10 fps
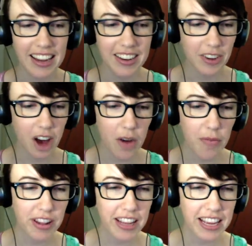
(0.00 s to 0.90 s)
And
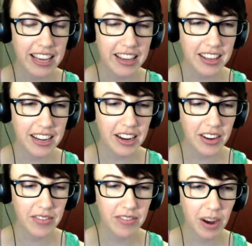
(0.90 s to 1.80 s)
hopefully,
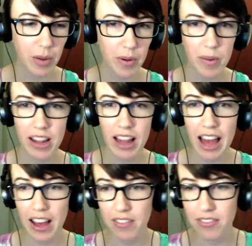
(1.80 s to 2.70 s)
we will
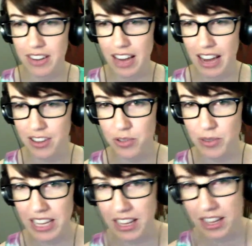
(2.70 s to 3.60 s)
have
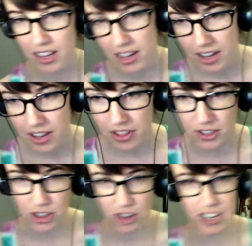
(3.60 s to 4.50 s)
next week
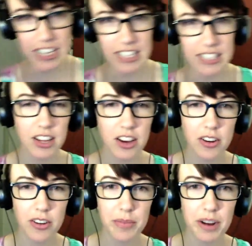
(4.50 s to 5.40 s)
the jury,
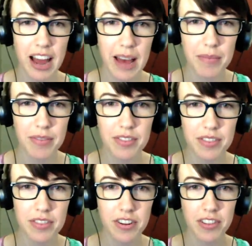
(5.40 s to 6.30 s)
so
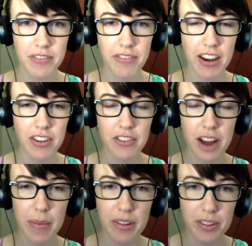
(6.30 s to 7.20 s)
perhaps, or the final
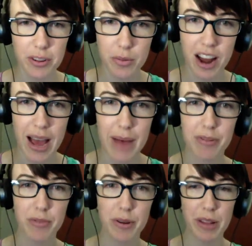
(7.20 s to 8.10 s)
tribal, so
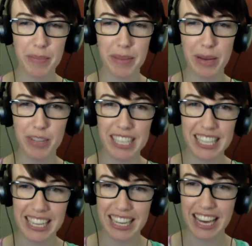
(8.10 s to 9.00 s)
perhaps we will be able to eke